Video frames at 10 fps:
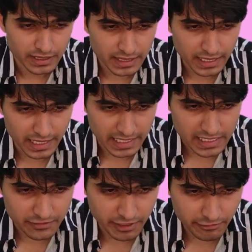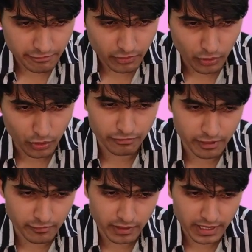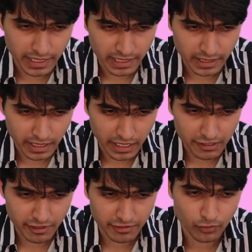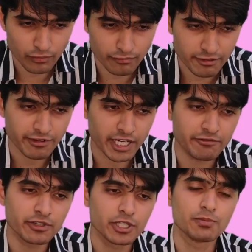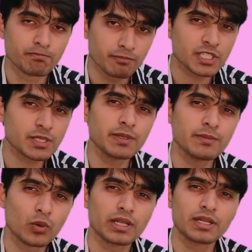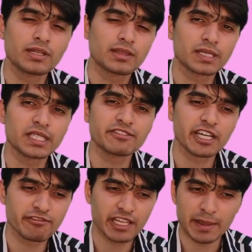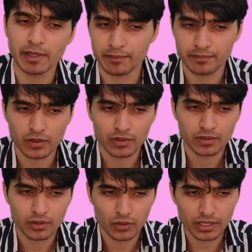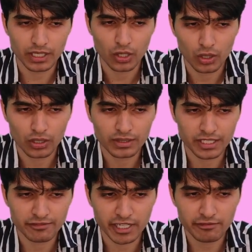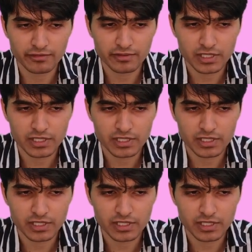the S wave of V1 and R wave of V5 must be more than 35 mm, okay, or 35